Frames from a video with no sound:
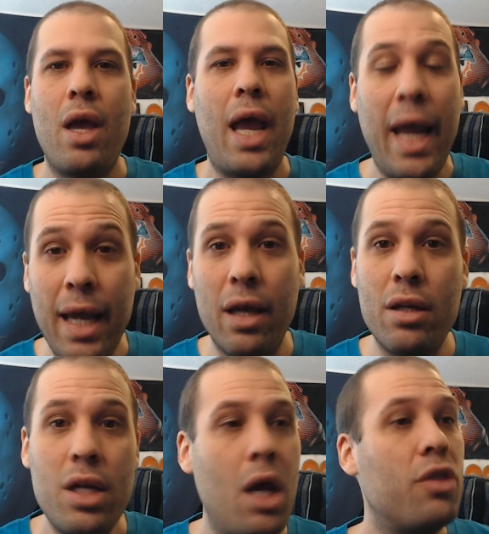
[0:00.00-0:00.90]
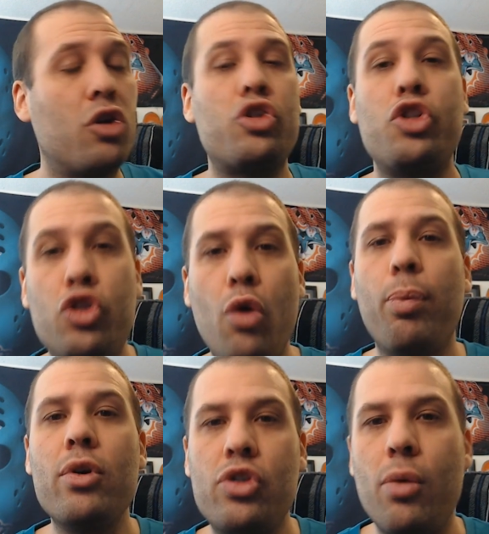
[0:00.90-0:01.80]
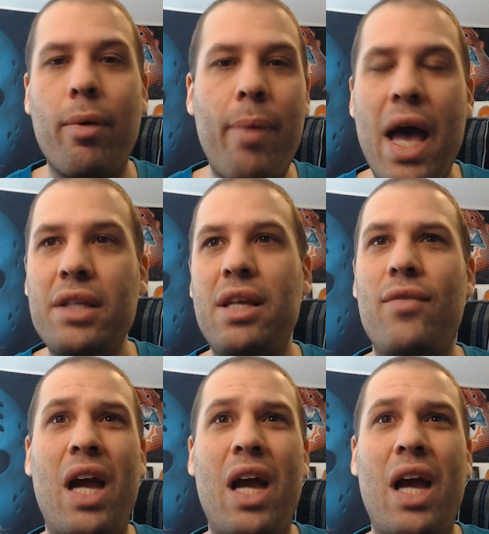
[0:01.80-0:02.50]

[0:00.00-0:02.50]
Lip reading: And they're super, super pass heavy.